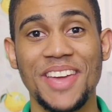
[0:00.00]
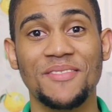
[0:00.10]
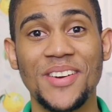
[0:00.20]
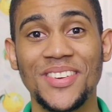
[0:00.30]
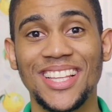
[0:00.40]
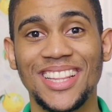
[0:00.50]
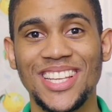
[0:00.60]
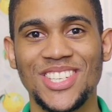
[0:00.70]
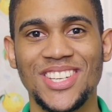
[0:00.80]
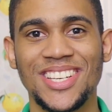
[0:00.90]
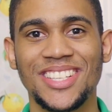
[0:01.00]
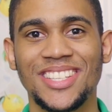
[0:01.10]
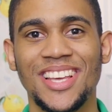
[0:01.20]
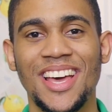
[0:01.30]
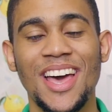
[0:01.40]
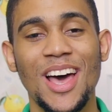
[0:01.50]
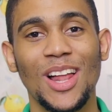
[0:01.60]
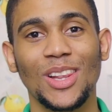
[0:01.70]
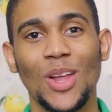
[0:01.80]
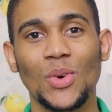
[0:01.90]
a very delicious
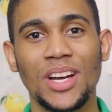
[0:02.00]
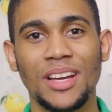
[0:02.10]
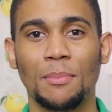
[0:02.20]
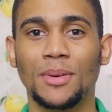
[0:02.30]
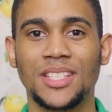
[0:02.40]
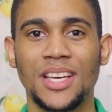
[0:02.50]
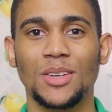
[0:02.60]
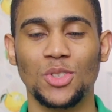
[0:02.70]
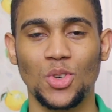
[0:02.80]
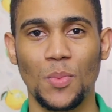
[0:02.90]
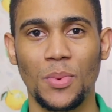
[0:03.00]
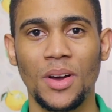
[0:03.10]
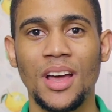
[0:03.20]
loaded potato soup.